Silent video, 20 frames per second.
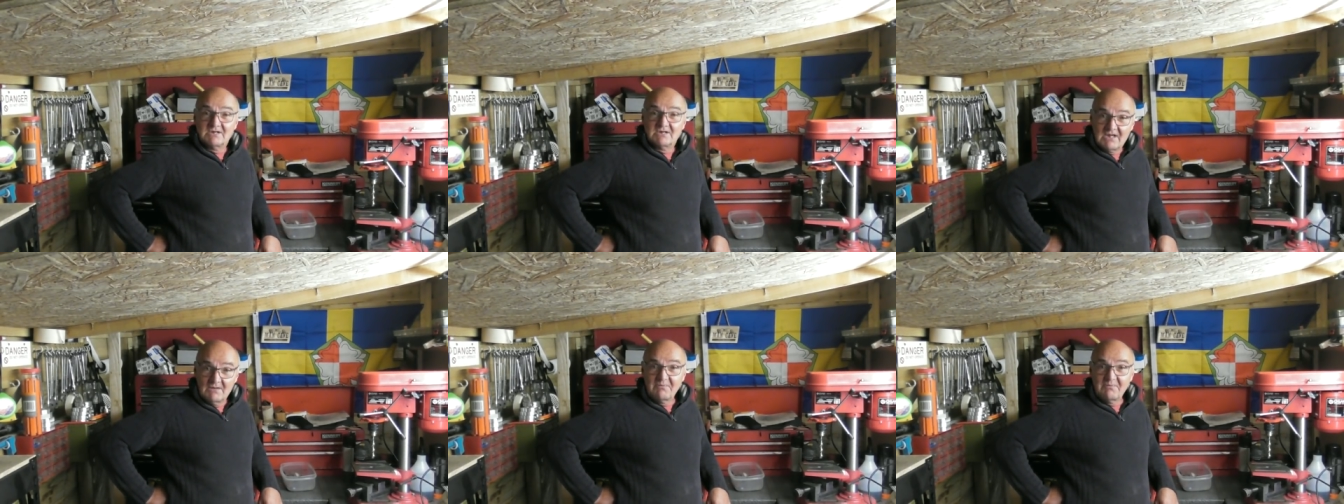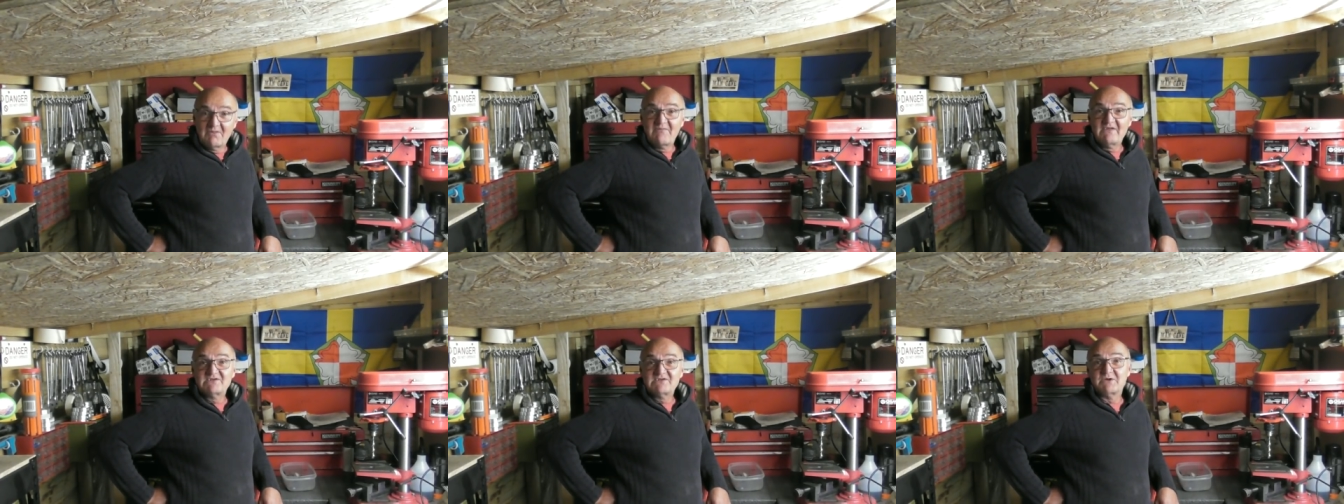A
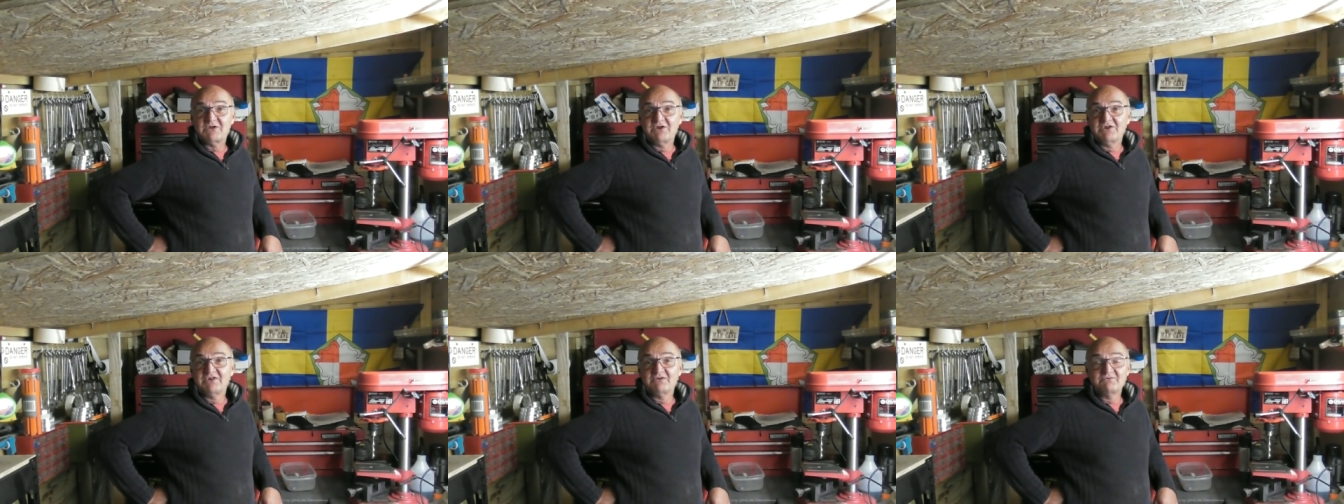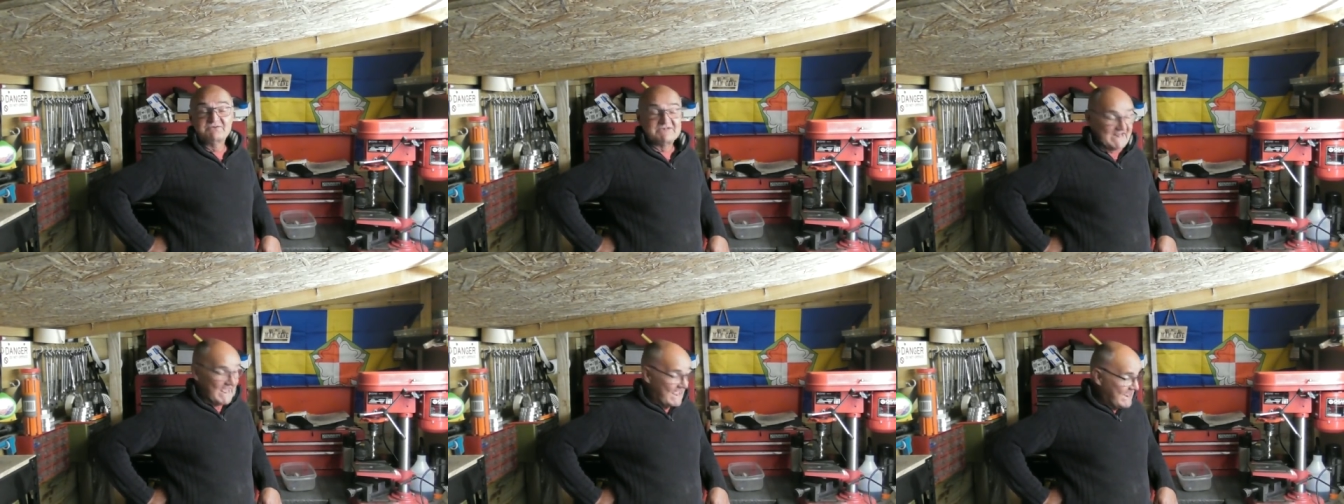couple of things we're going to
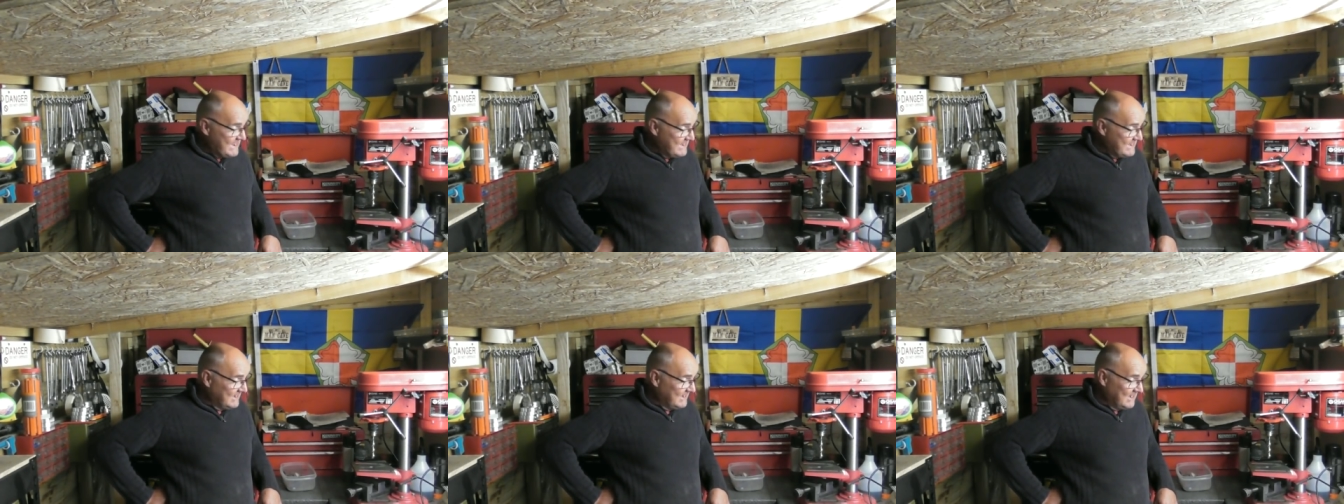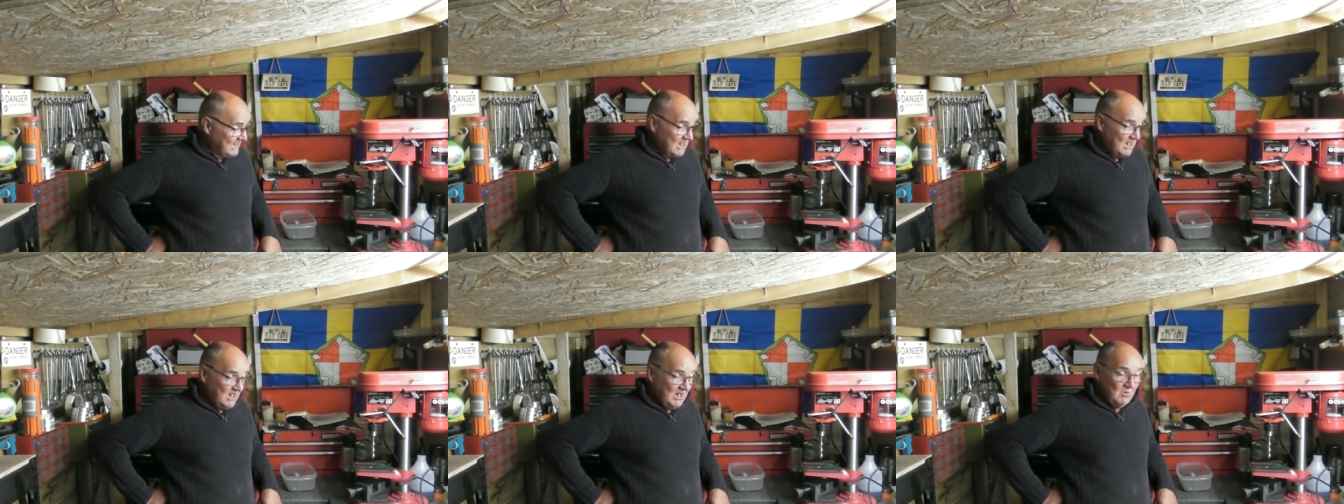do today.
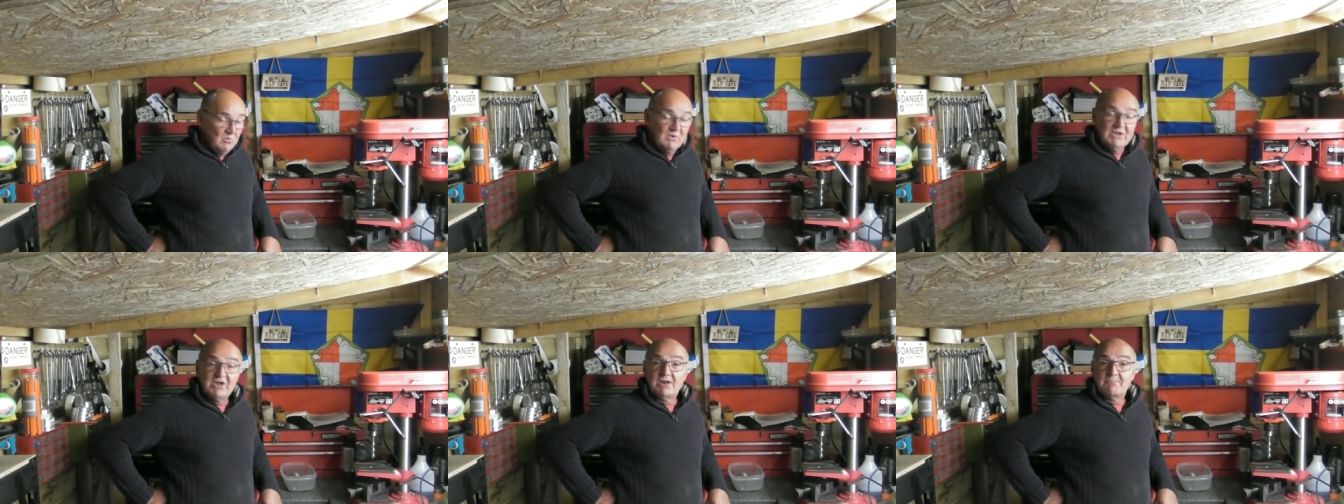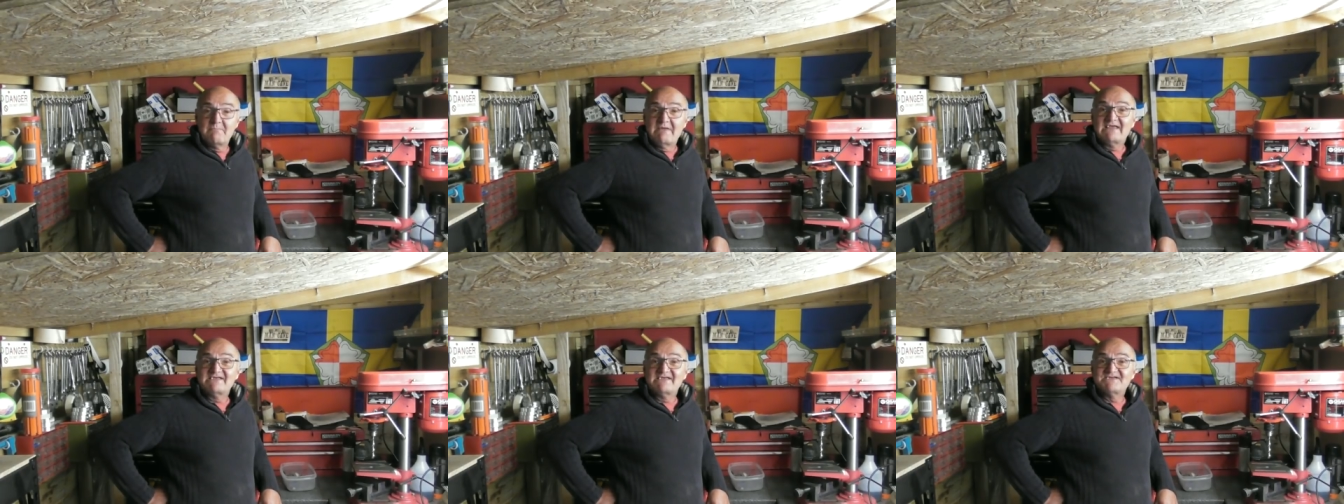We're
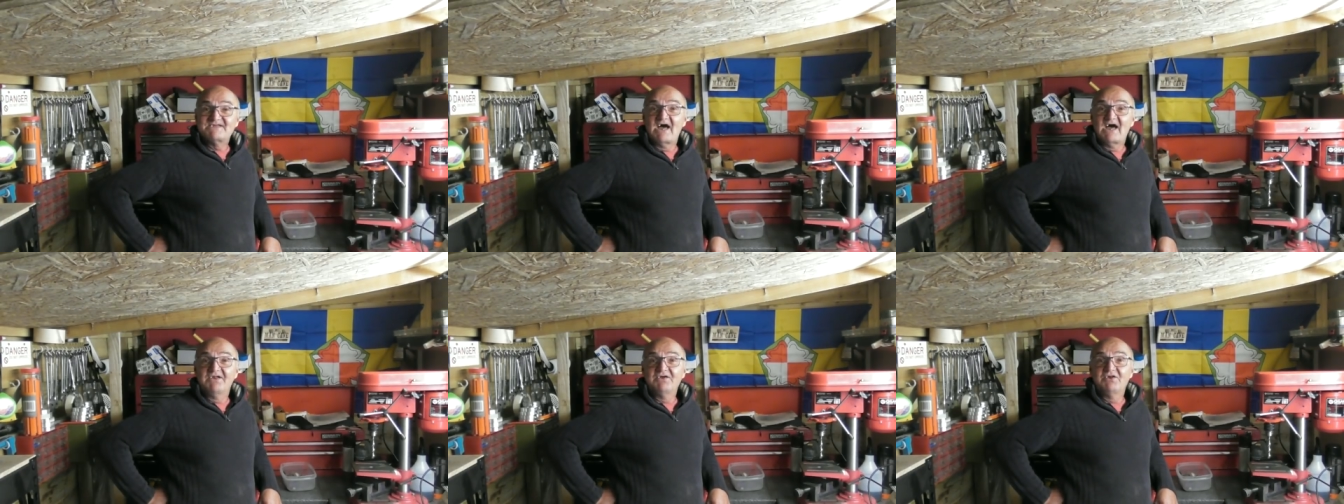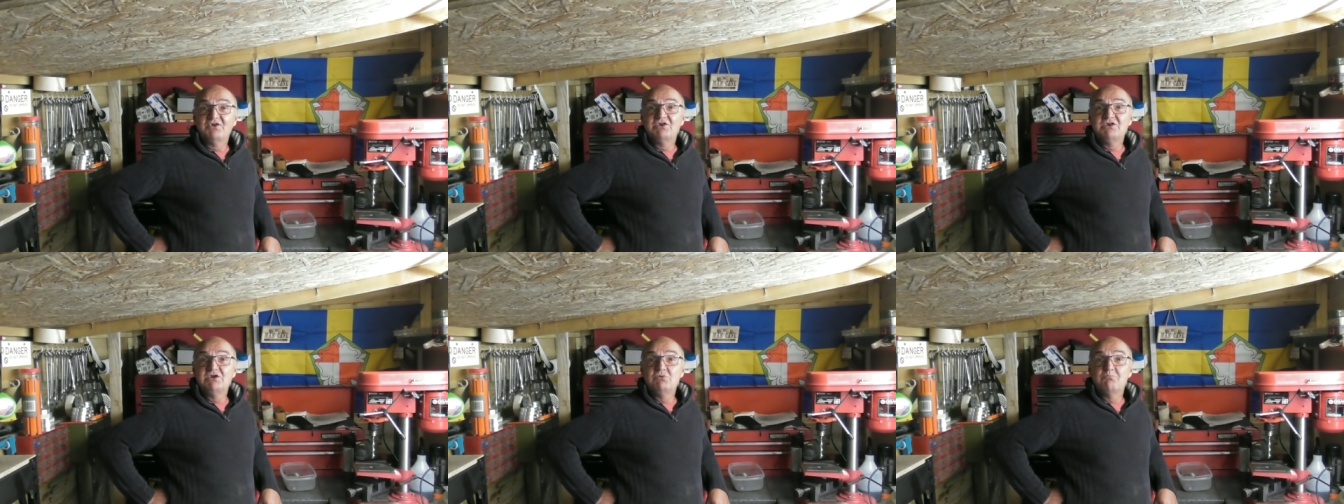going to make a start
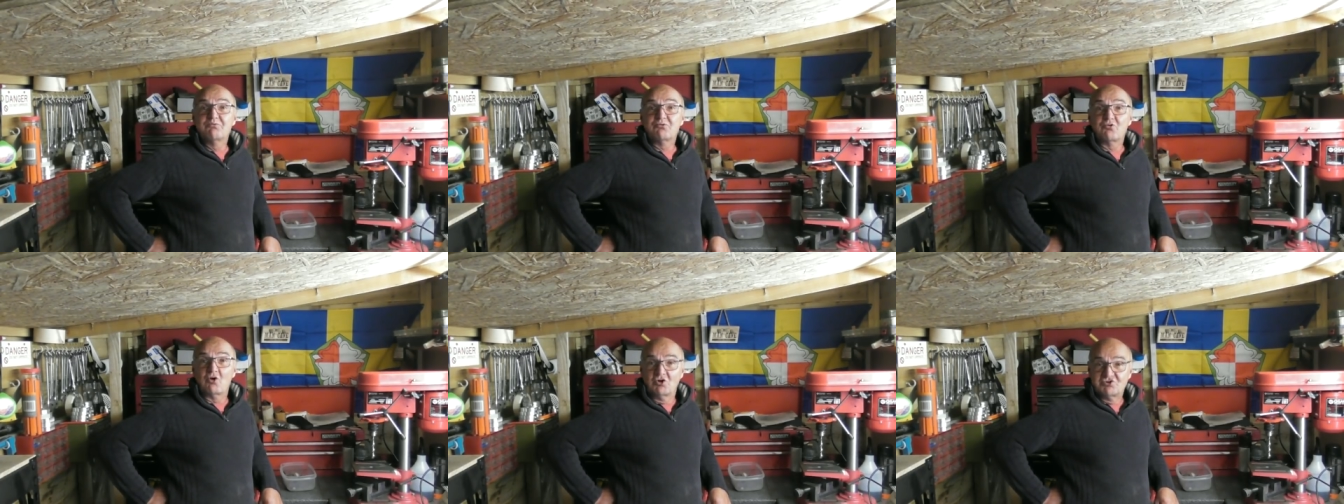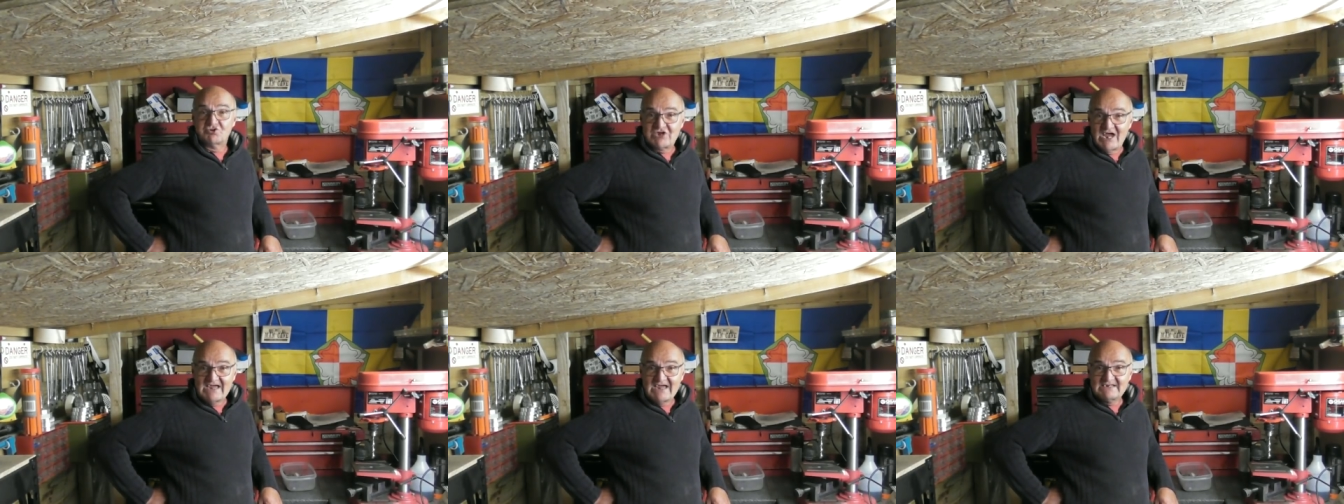on a new
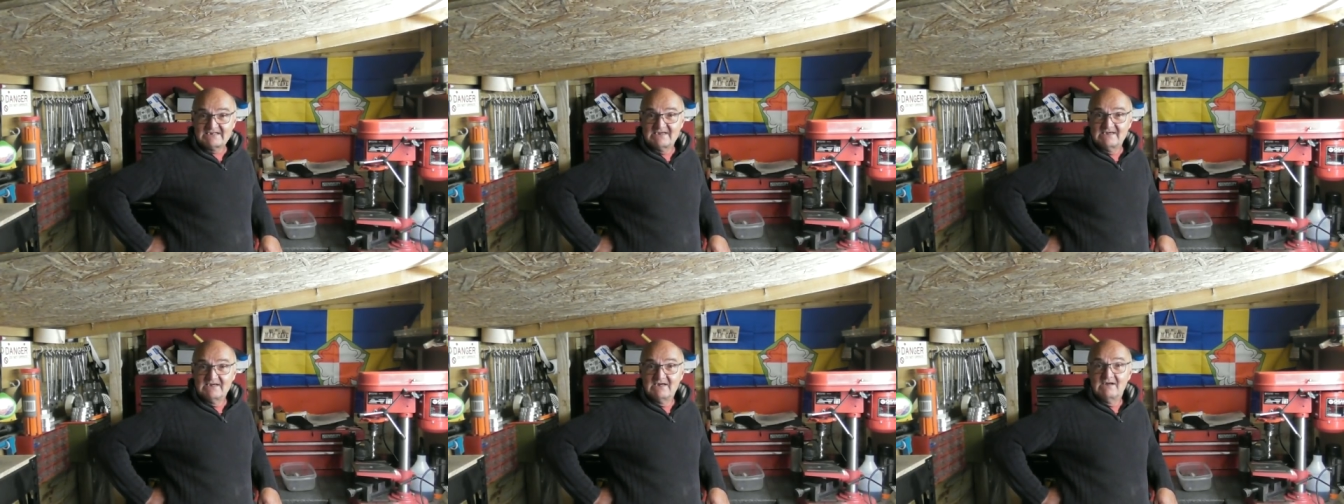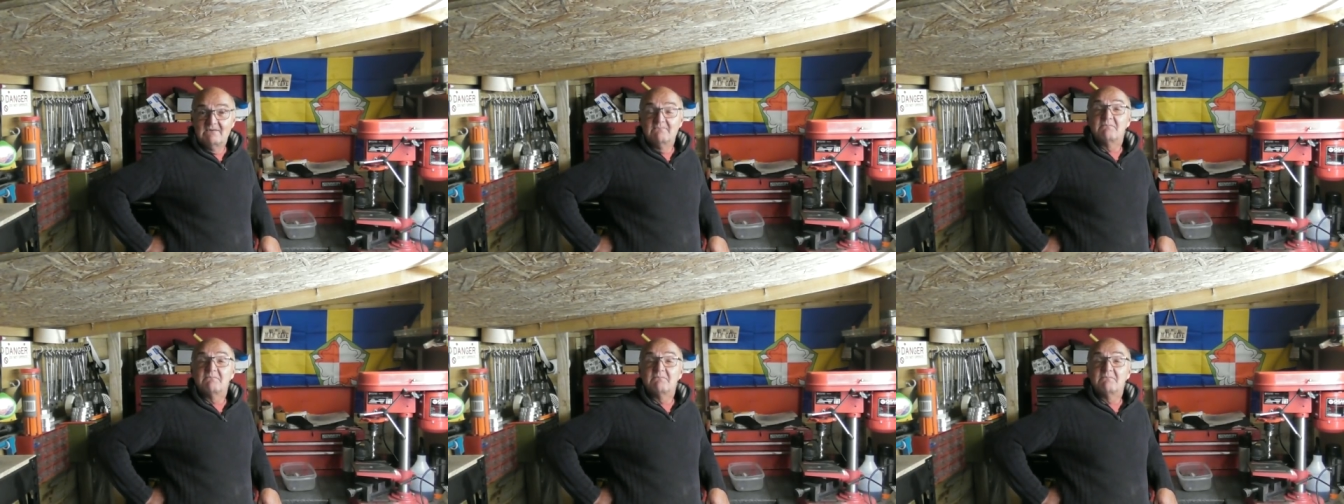project.